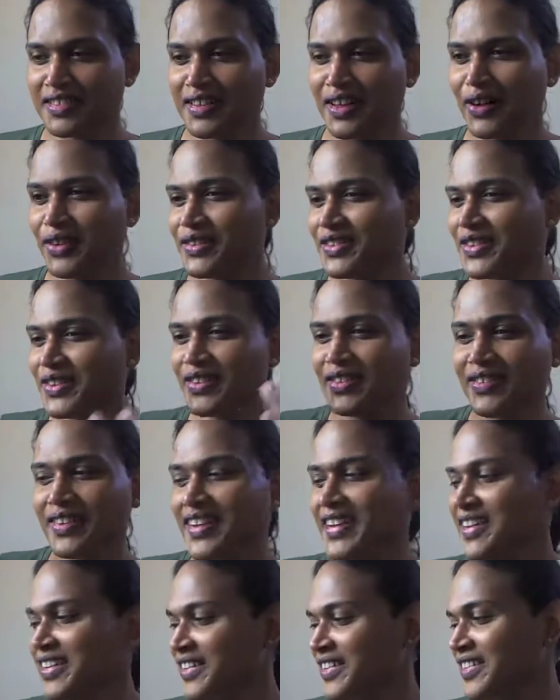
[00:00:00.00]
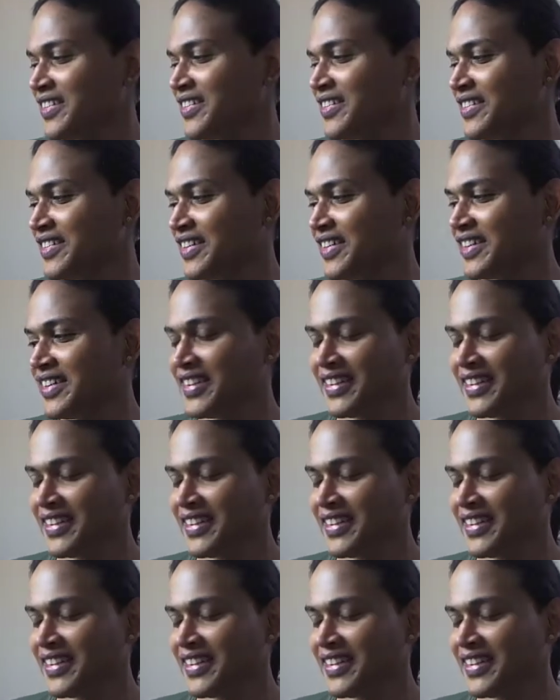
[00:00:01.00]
outgoing, or,